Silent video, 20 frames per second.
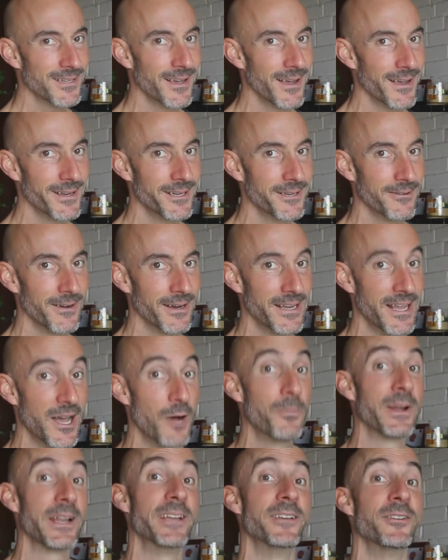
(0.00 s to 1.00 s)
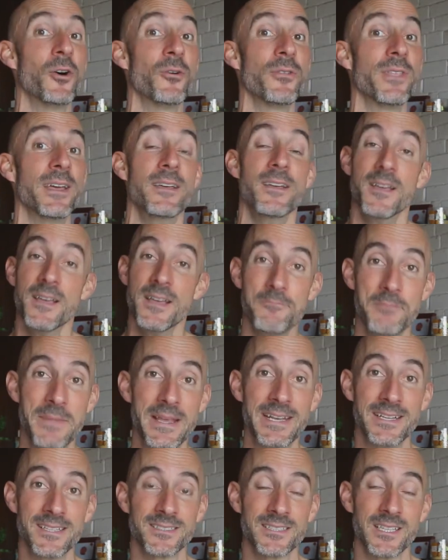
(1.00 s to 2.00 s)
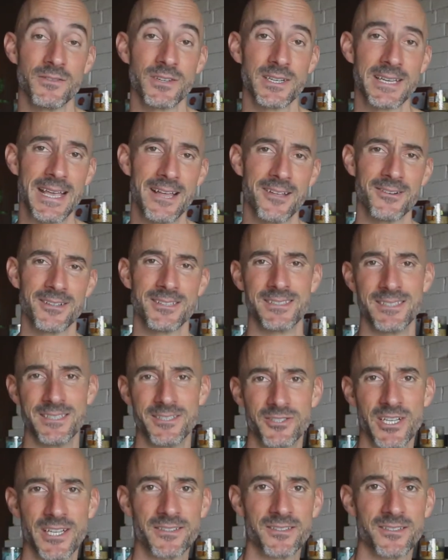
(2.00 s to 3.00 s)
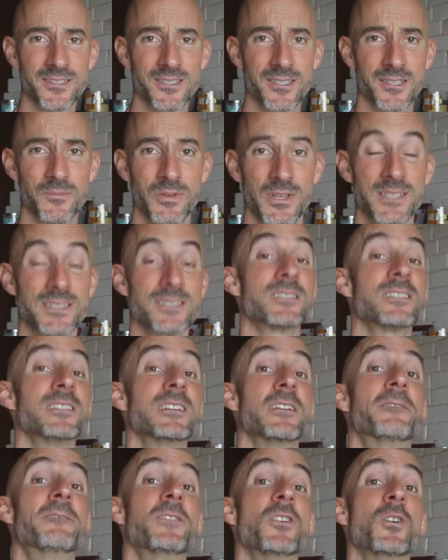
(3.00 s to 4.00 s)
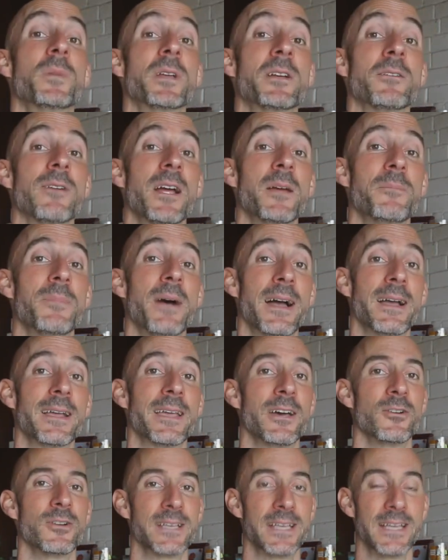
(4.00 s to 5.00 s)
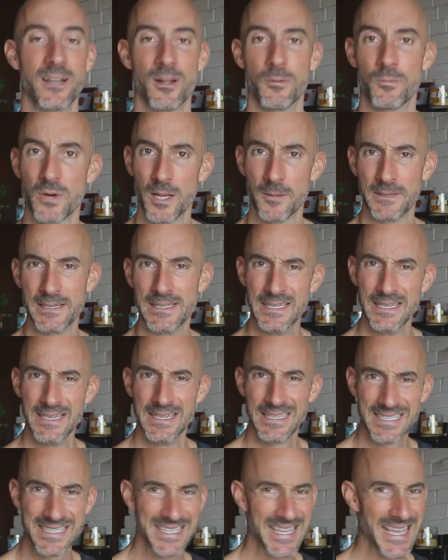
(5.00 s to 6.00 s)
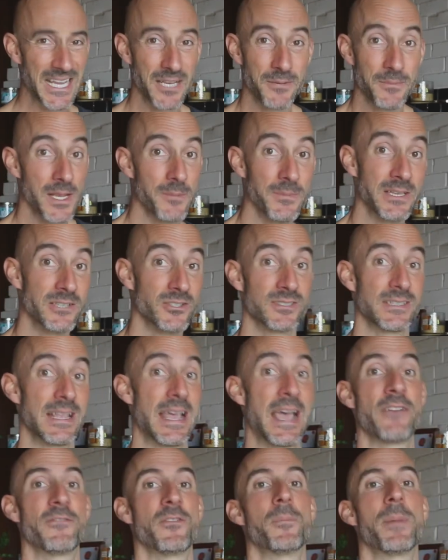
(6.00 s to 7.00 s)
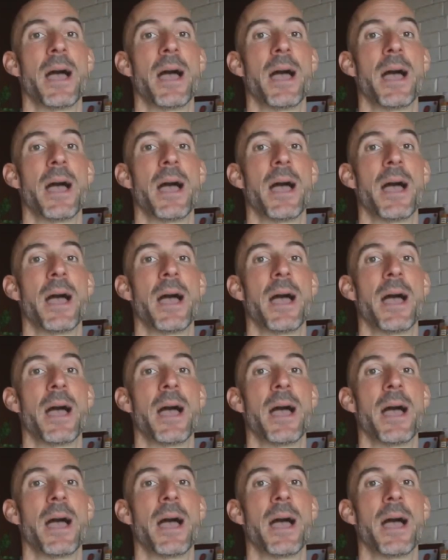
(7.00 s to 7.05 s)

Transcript: tiny right now, but I know that maintenance level calories and a gentle surplus is gonna fill me right back out again. I'll probably gain maybe just half a